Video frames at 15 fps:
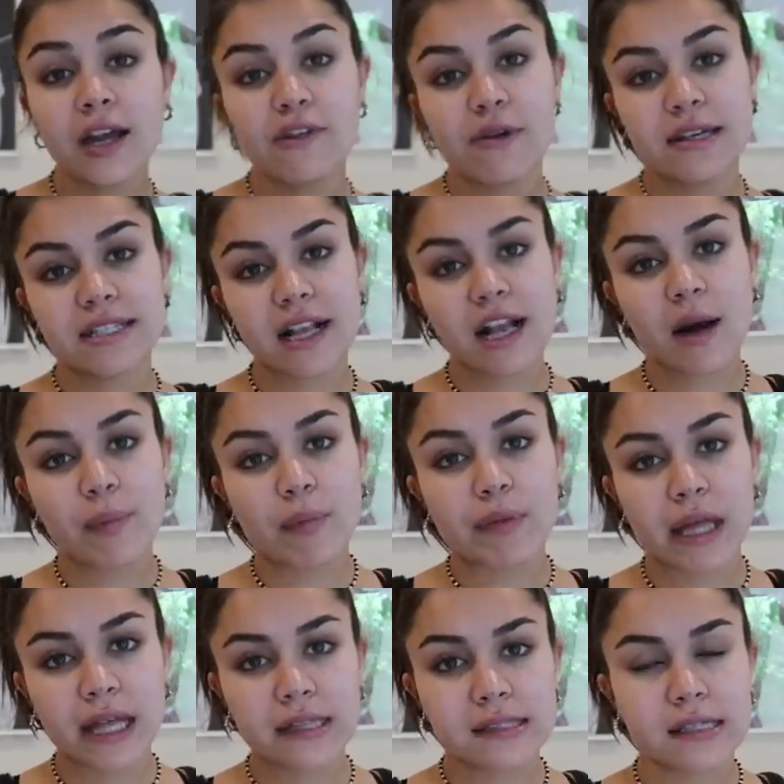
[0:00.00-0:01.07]
Anyways, I had a couple
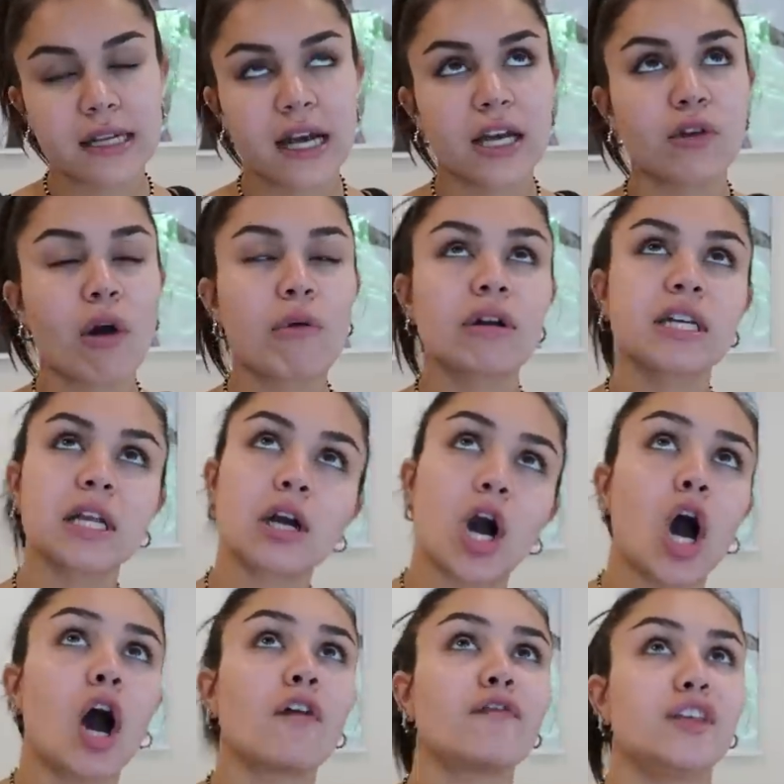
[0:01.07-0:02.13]
plans today. I know I want to get a
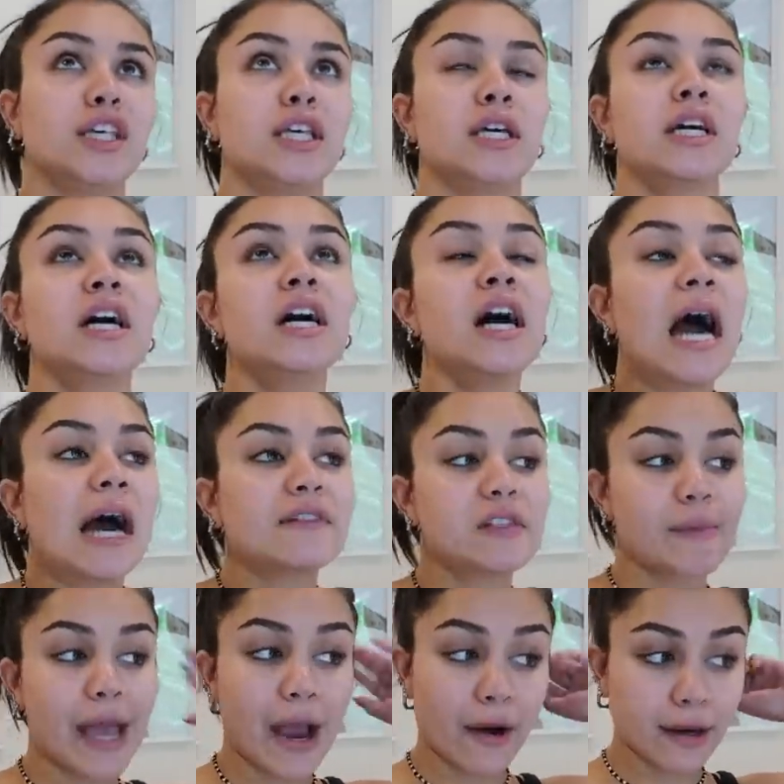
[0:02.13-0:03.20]
coffee, have
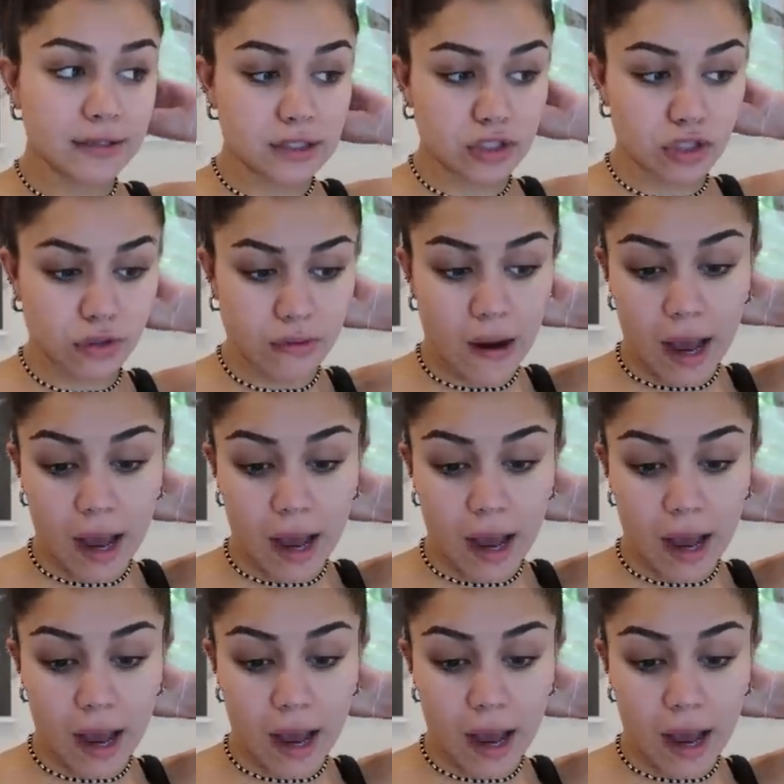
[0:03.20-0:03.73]
some errands to